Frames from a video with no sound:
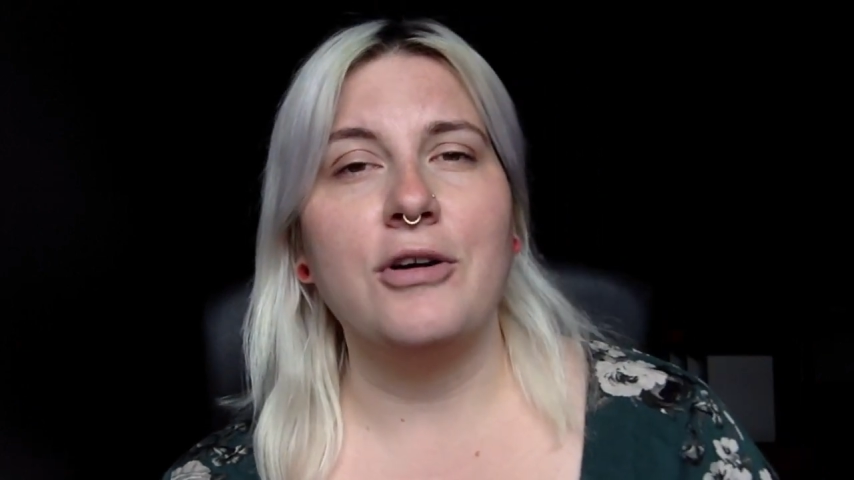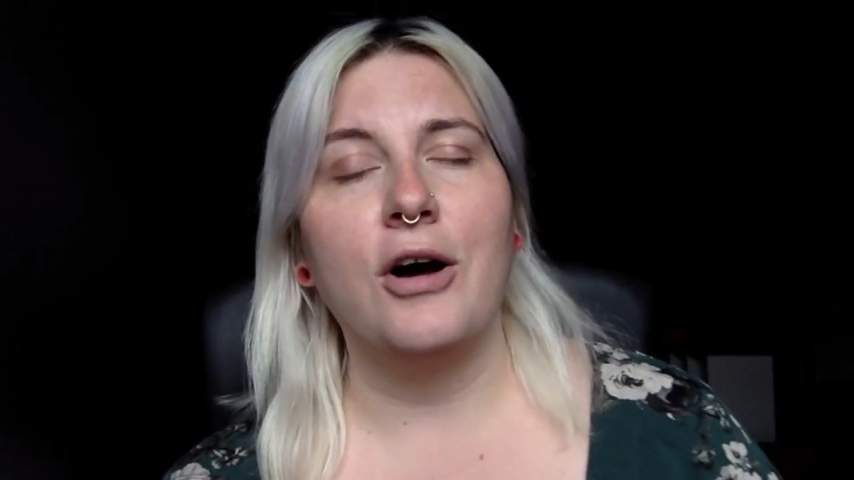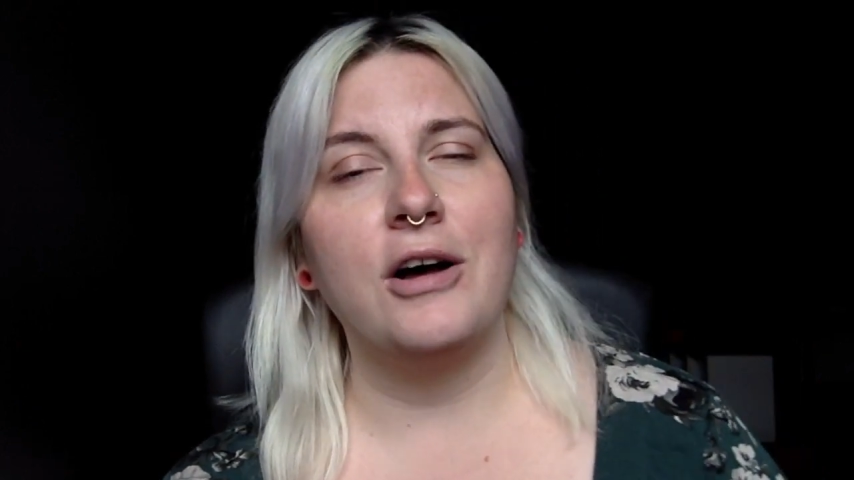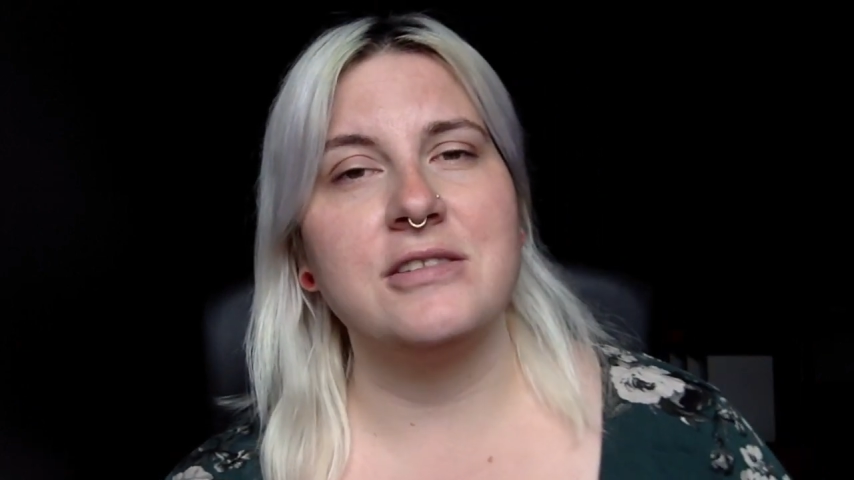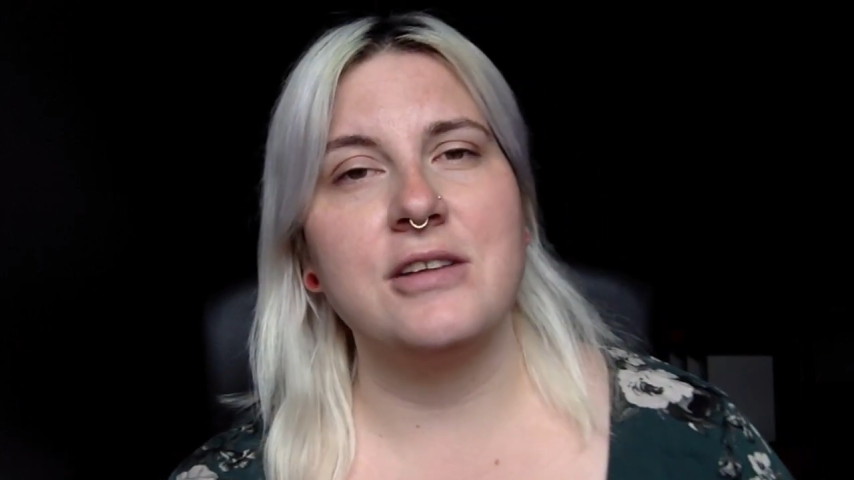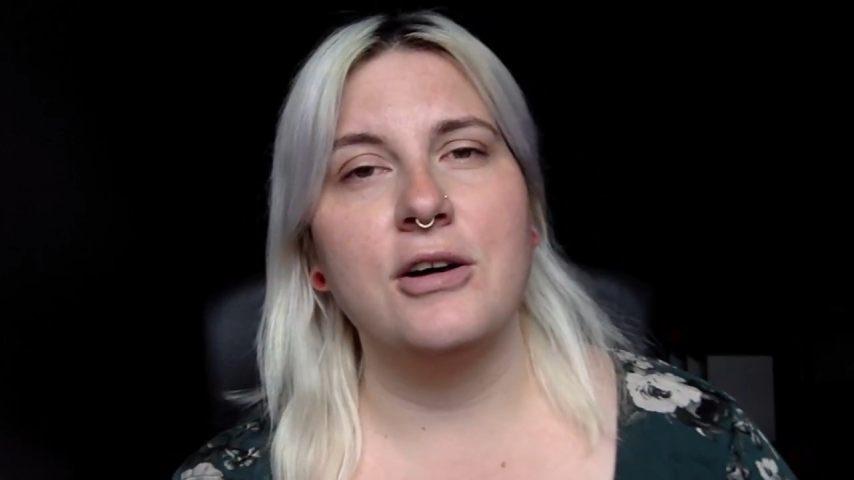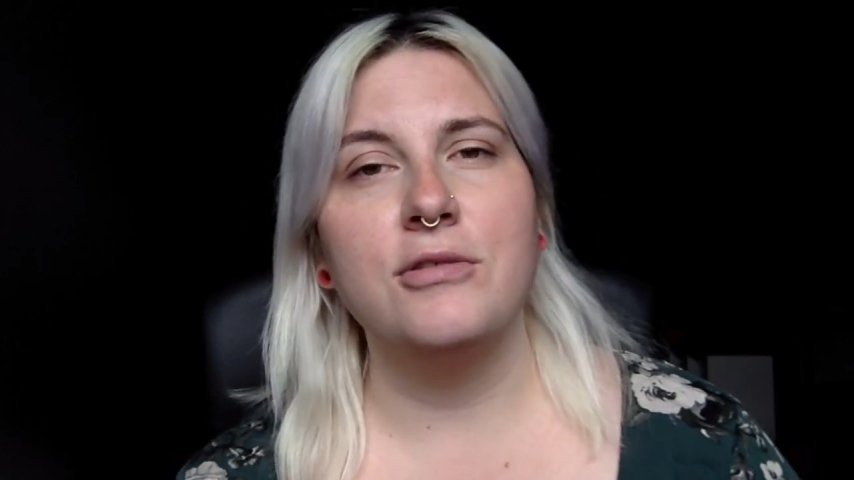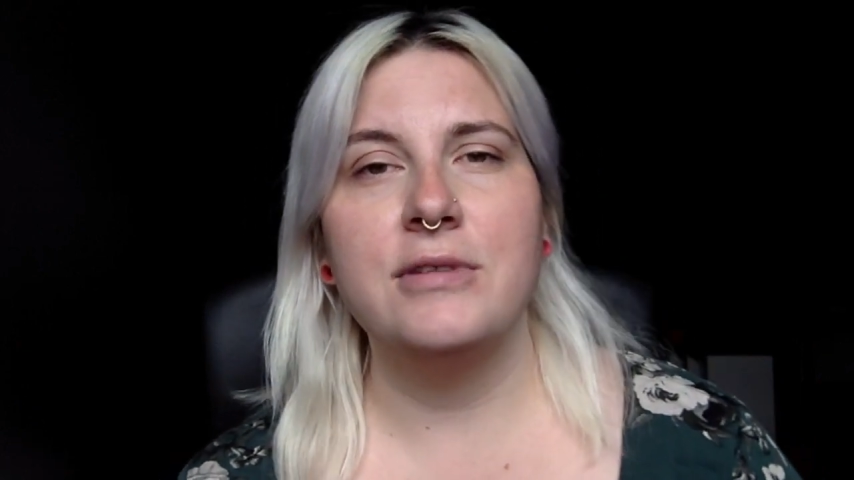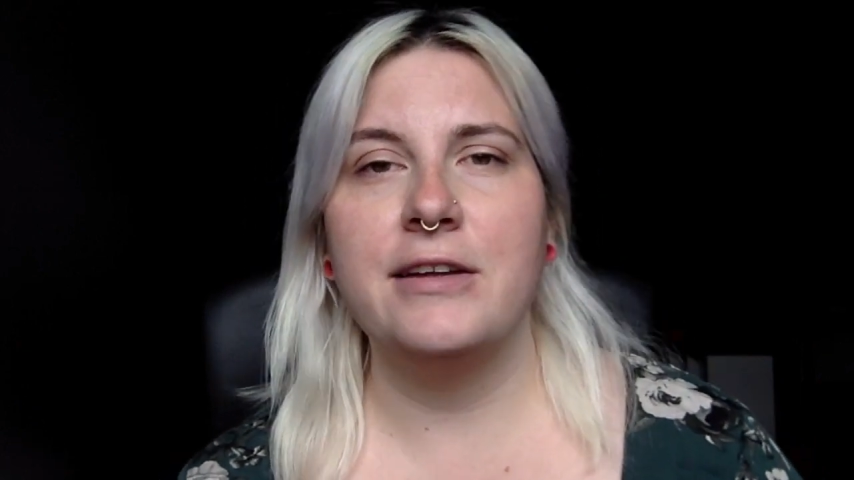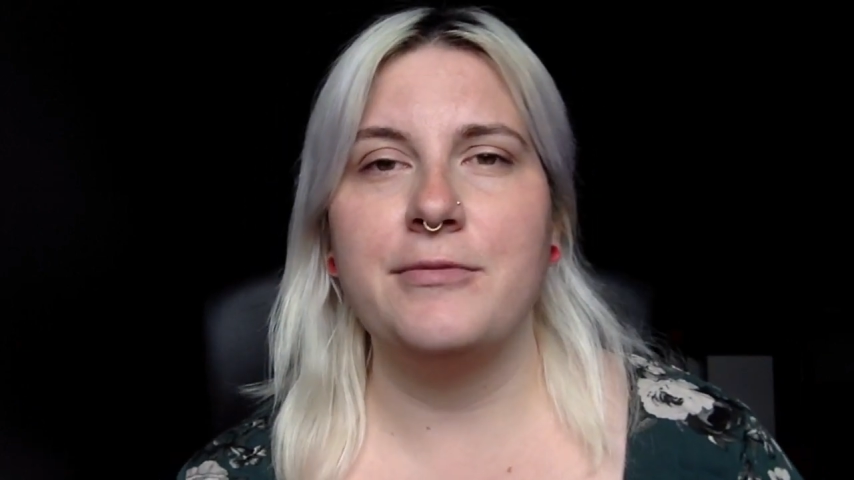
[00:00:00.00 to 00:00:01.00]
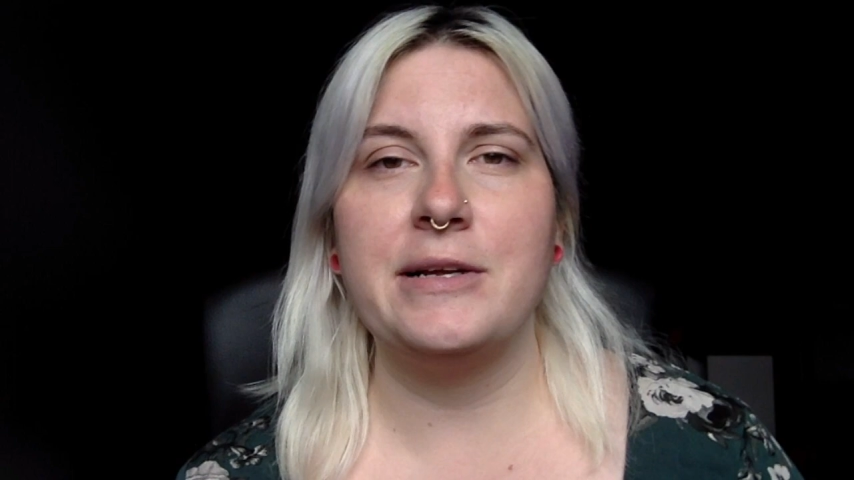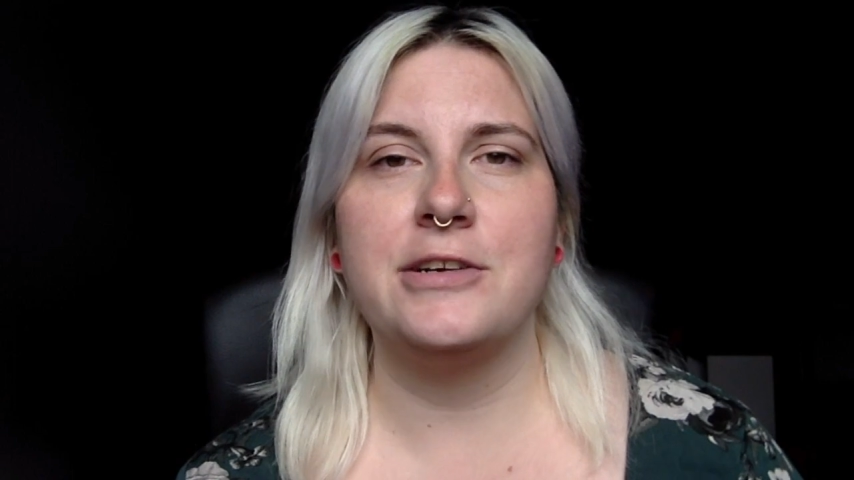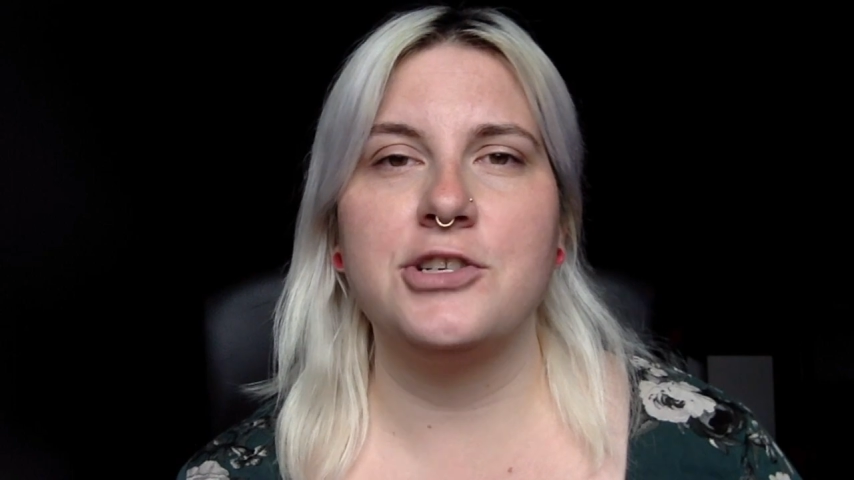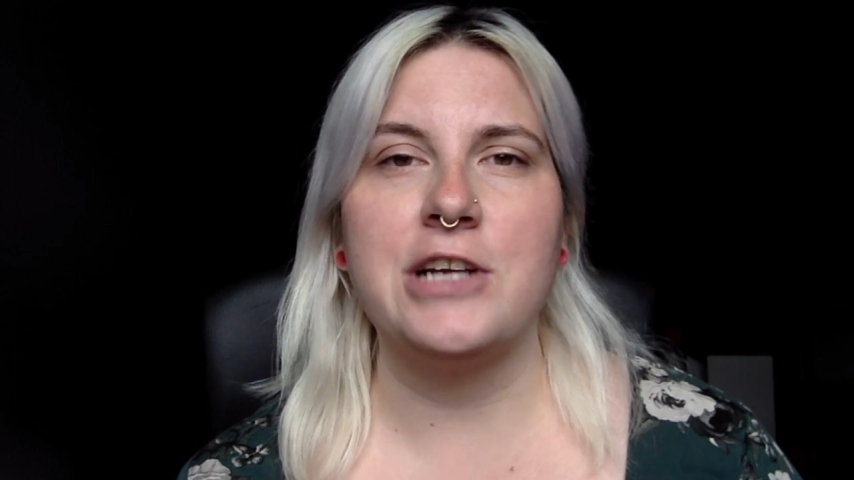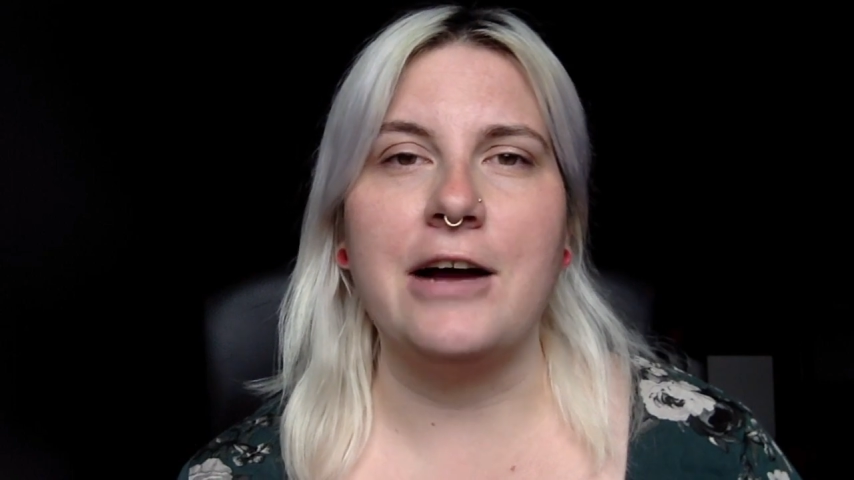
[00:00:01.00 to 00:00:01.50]
also give me a
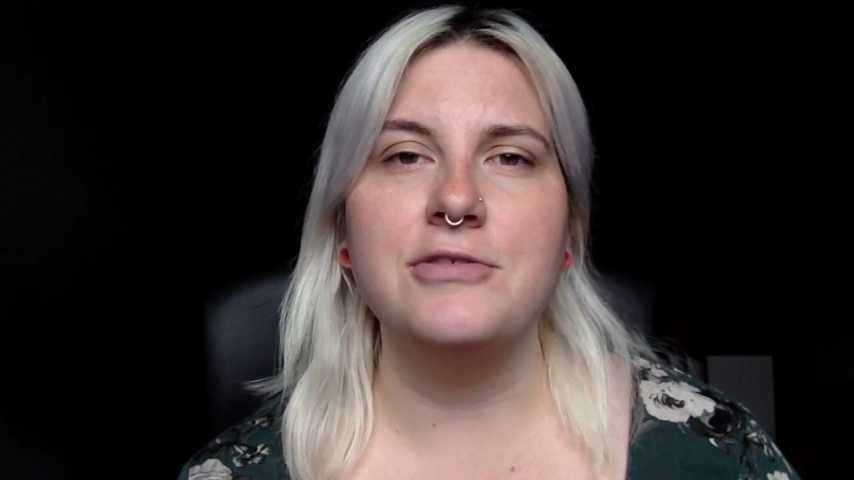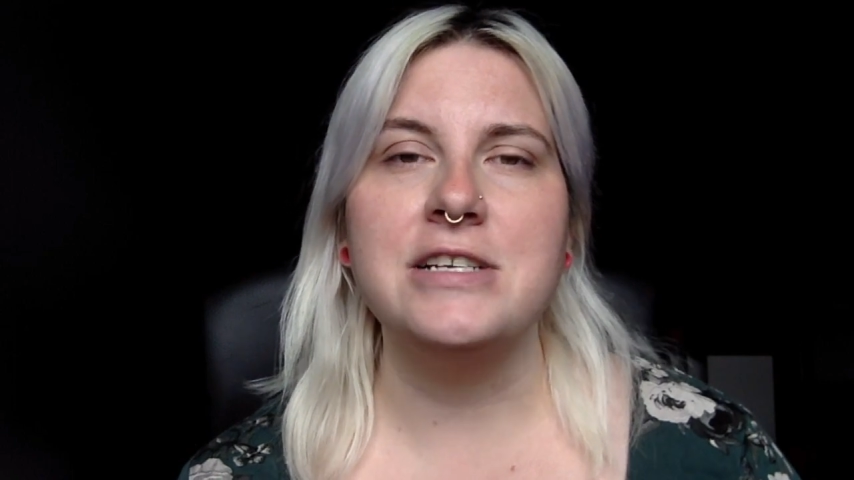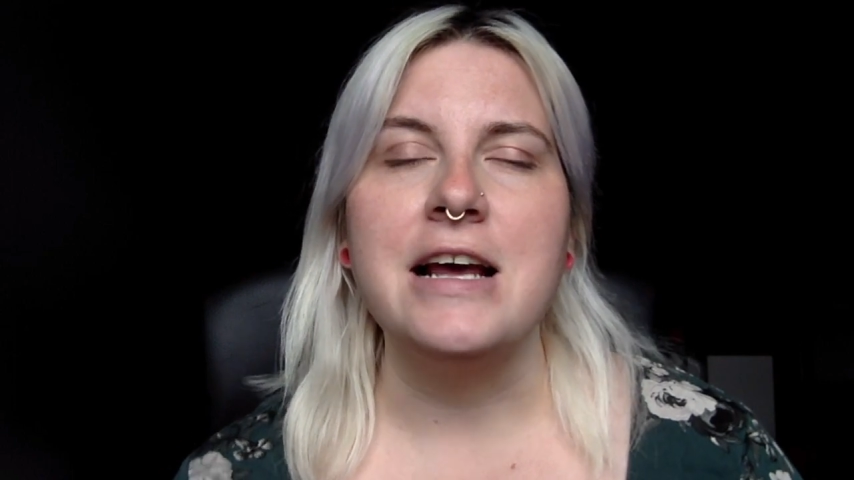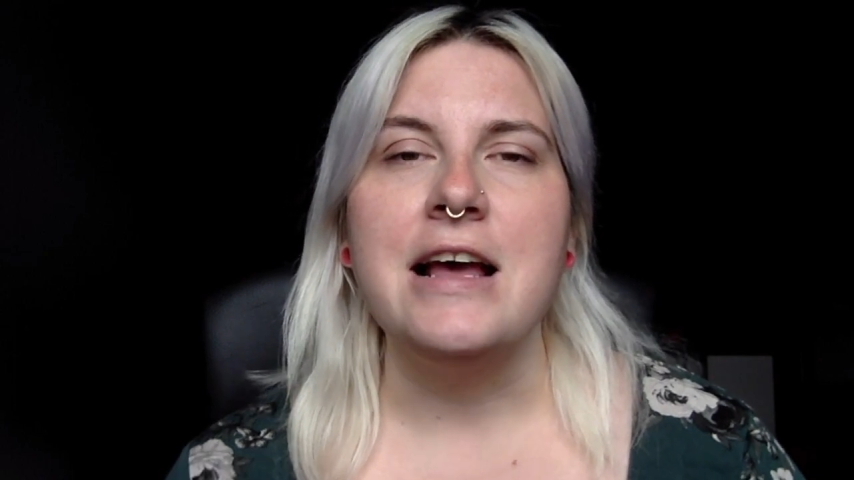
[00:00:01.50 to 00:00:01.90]
shout.